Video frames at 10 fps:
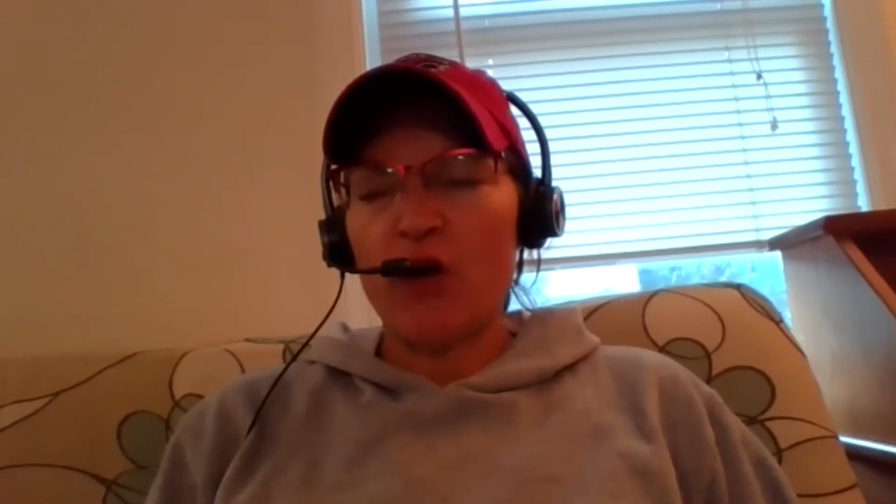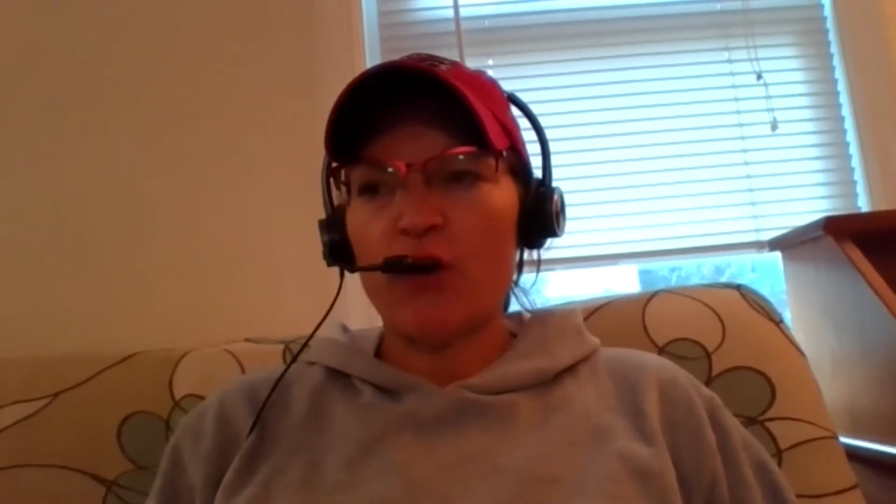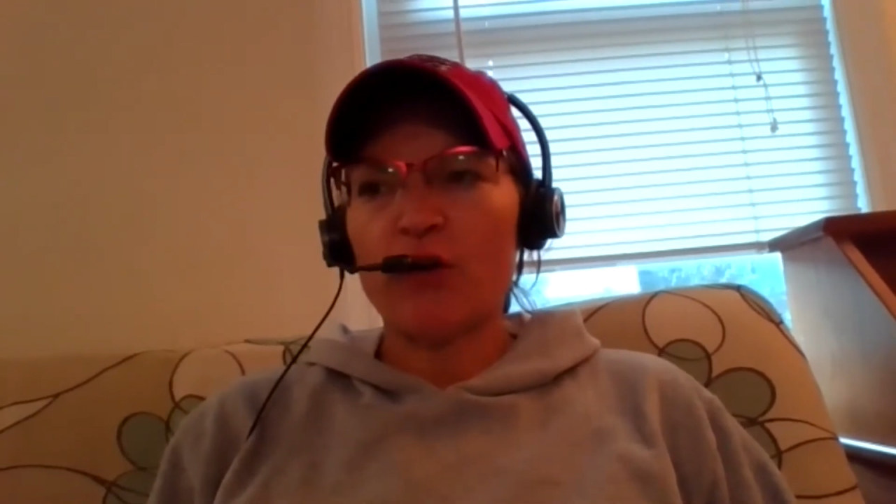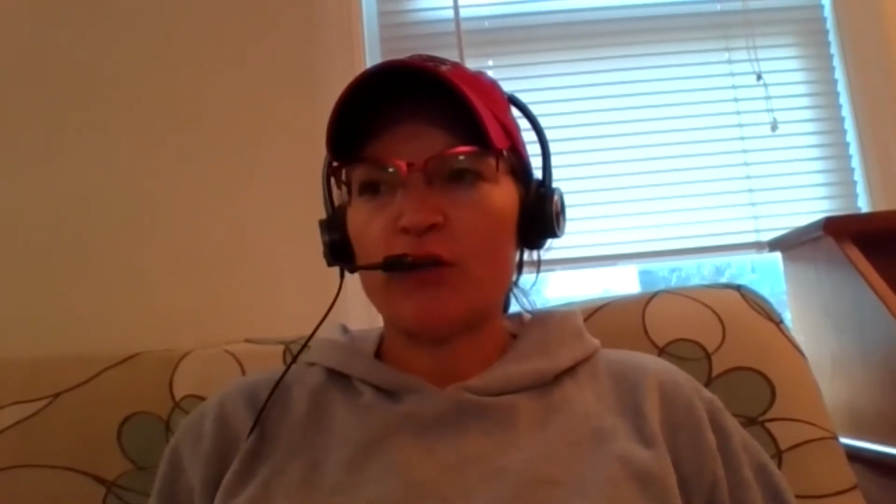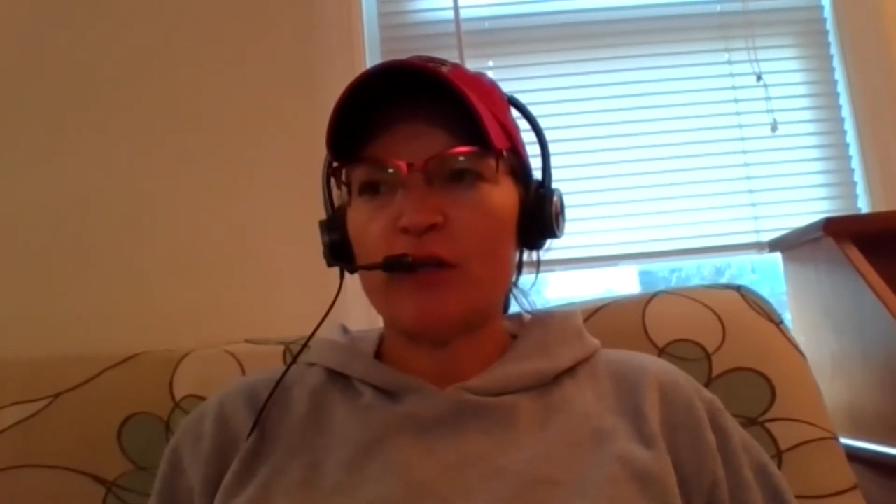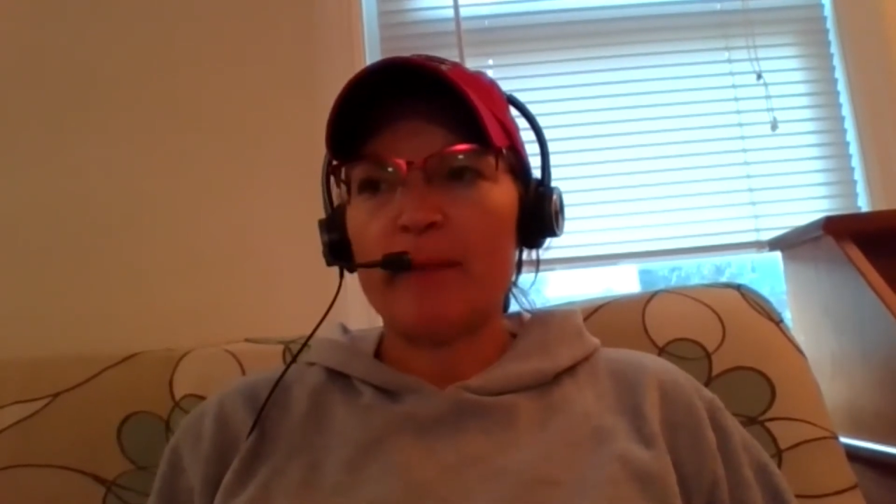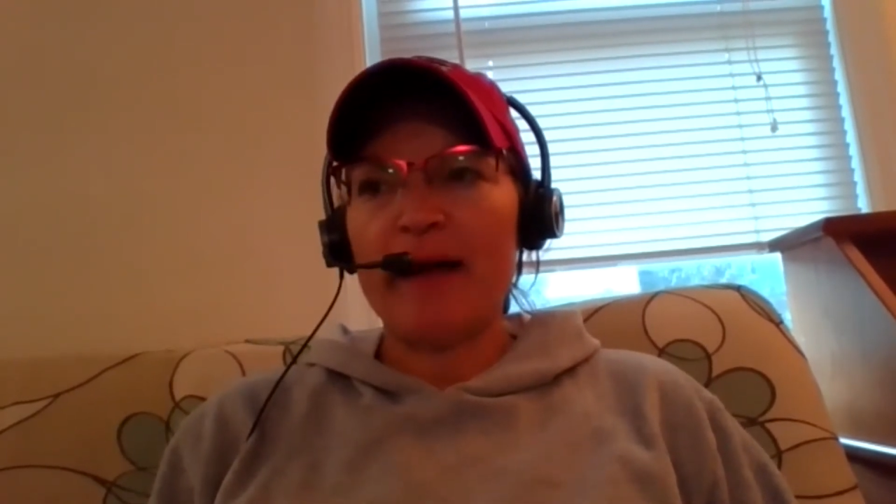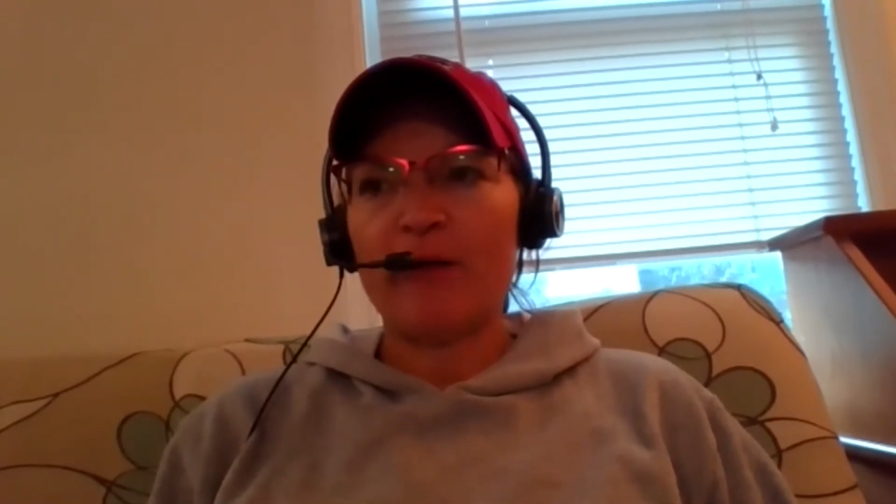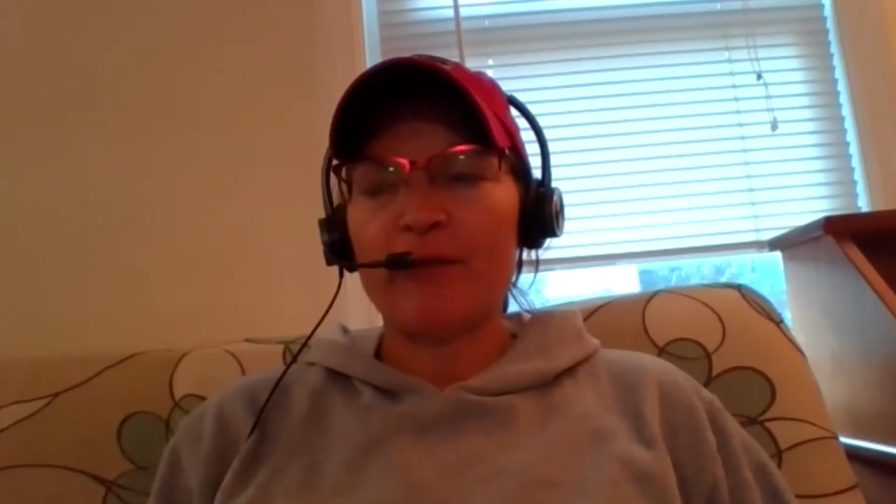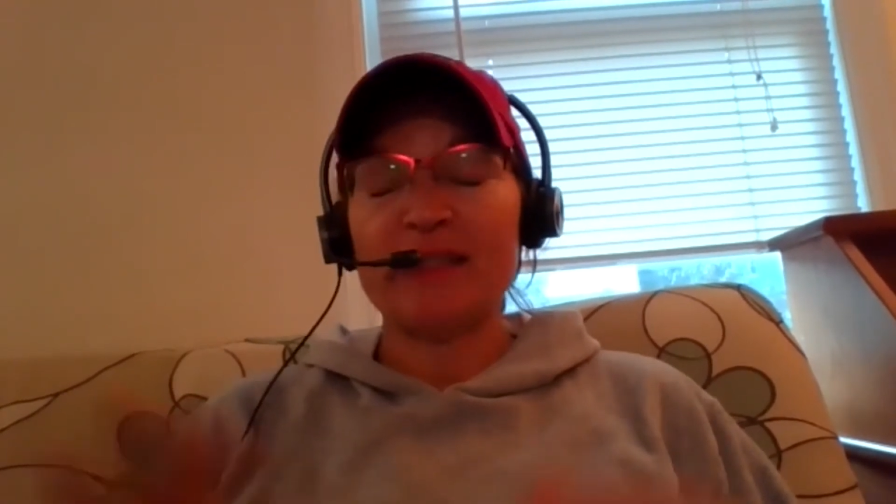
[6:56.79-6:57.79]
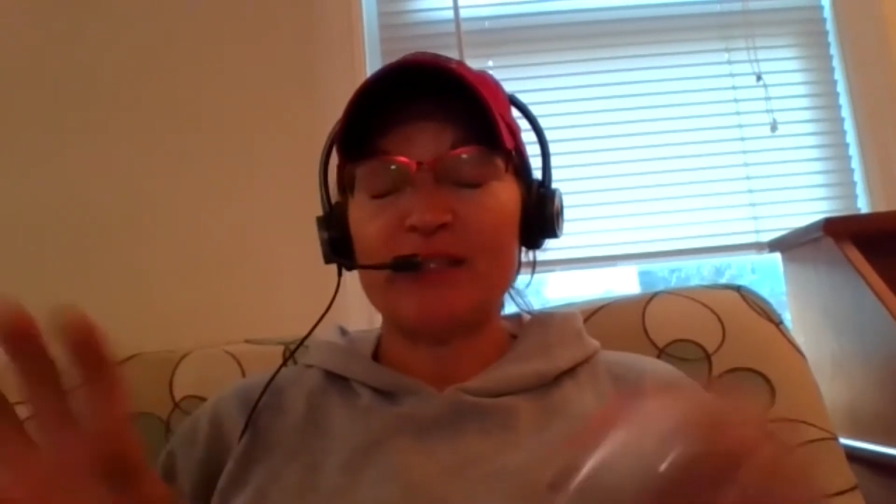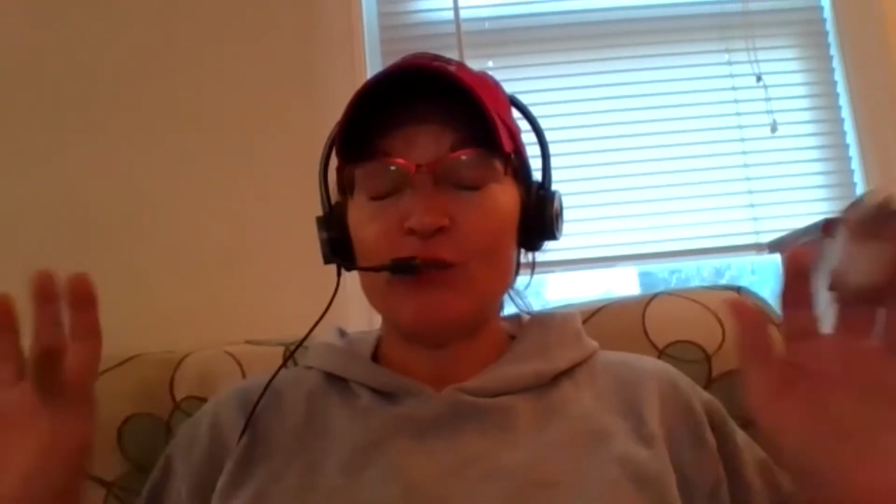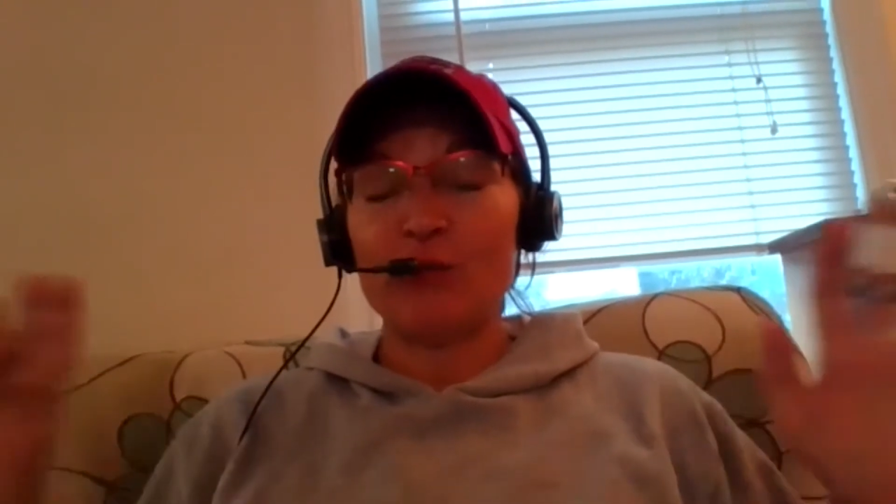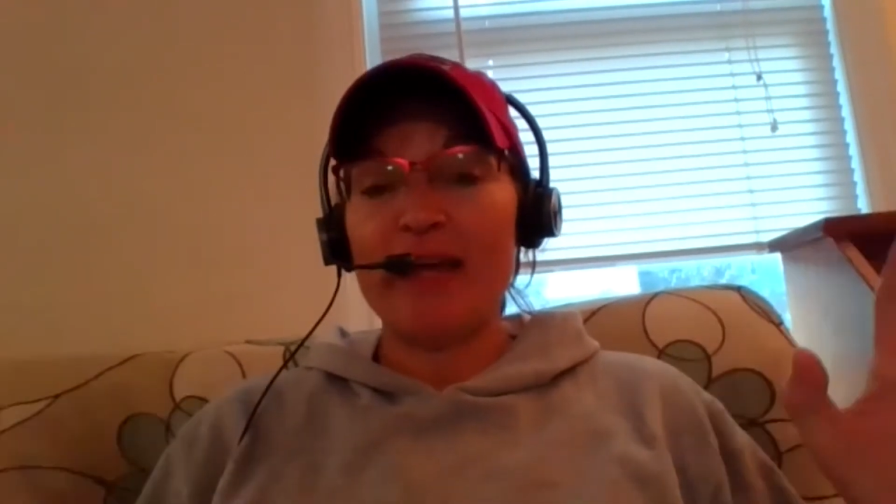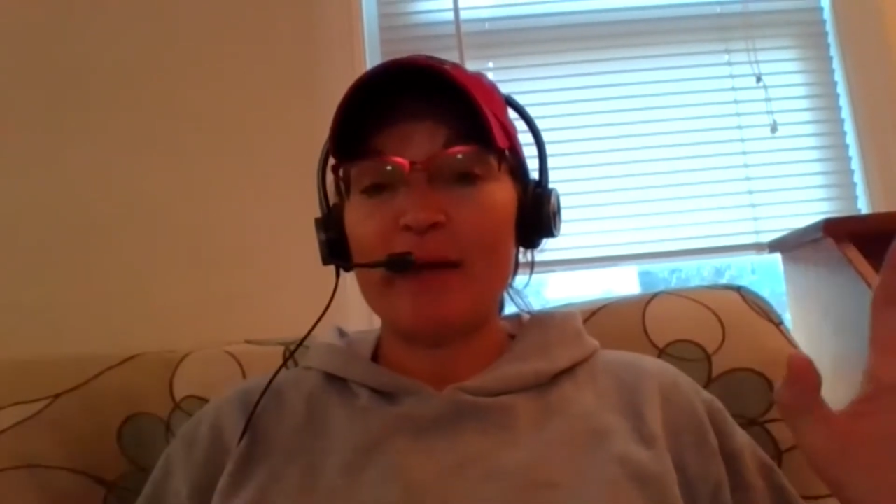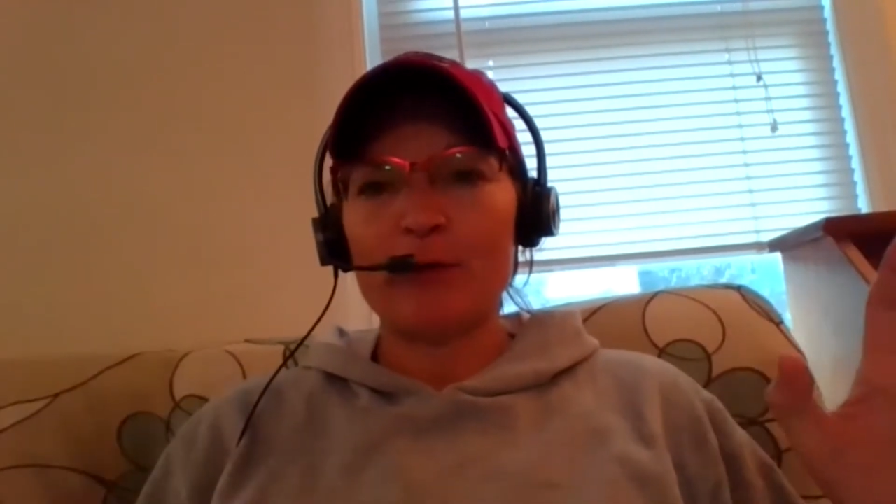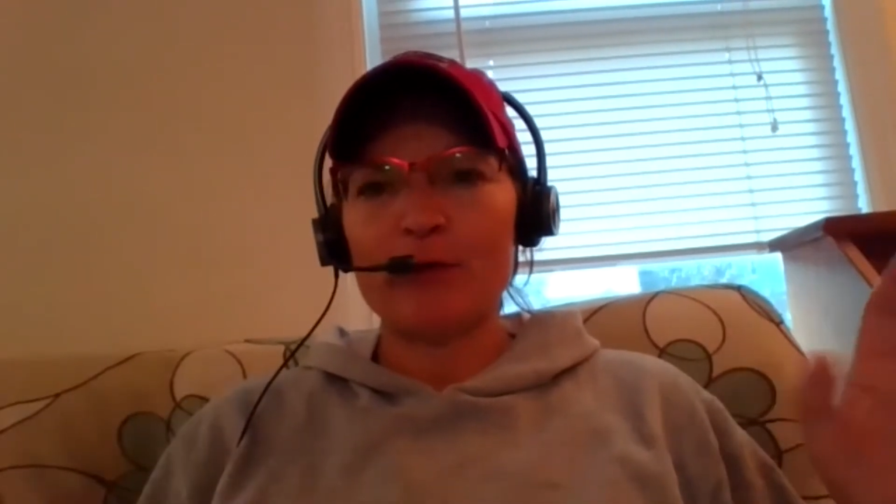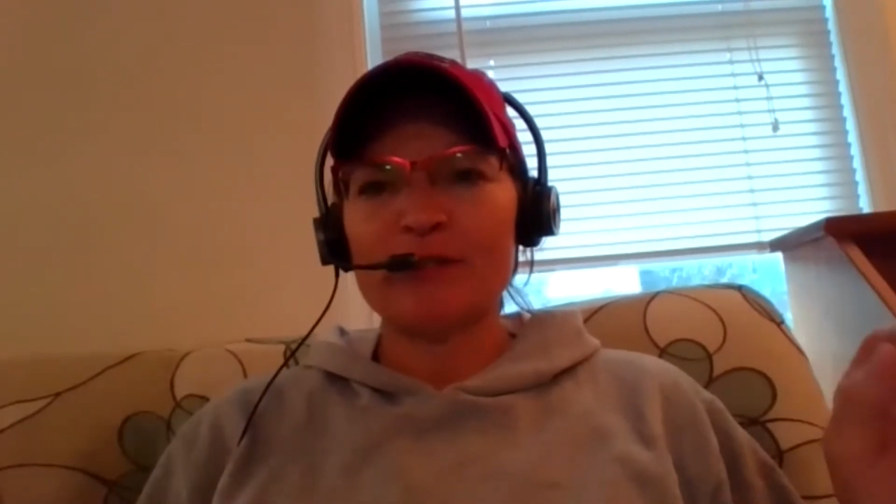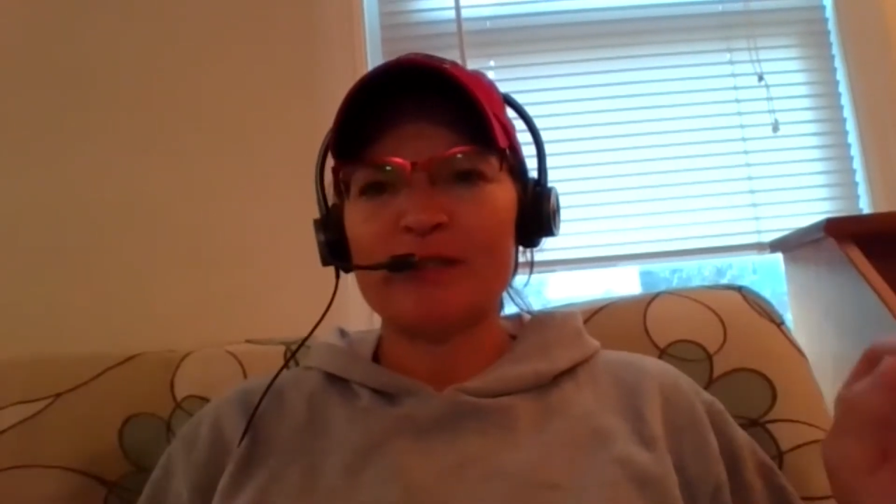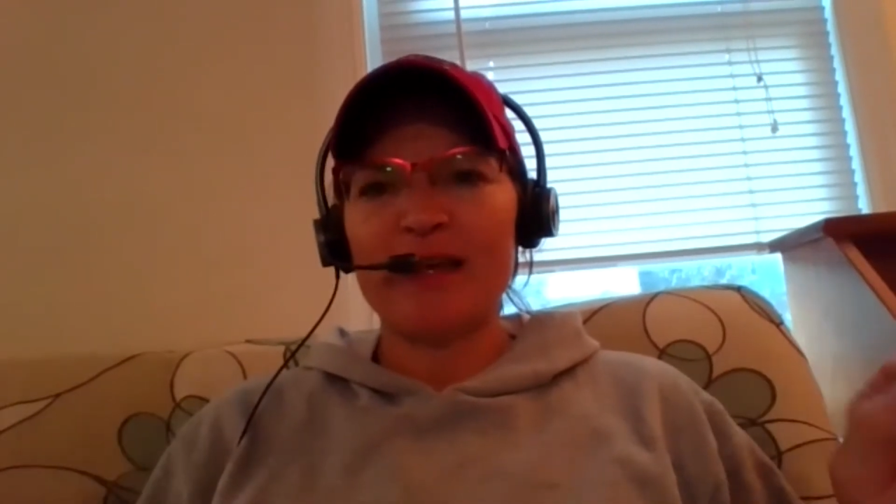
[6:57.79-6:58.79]
article about these two
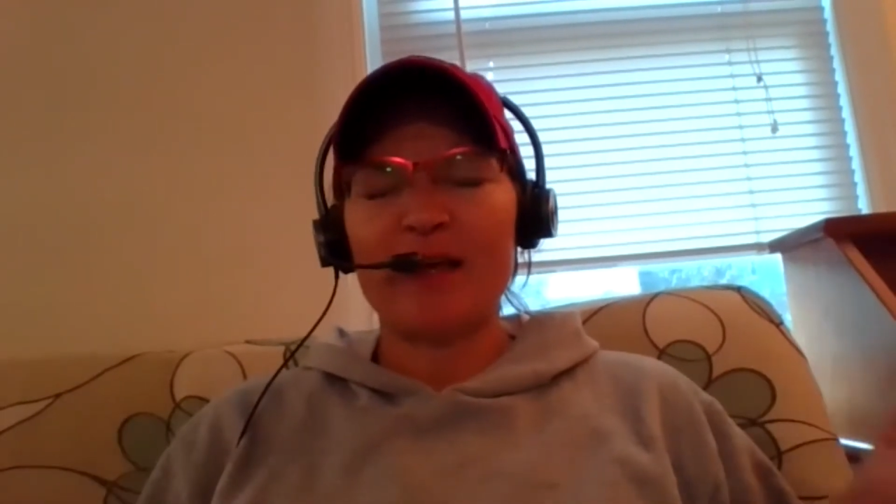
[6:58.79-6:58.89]
neighbors,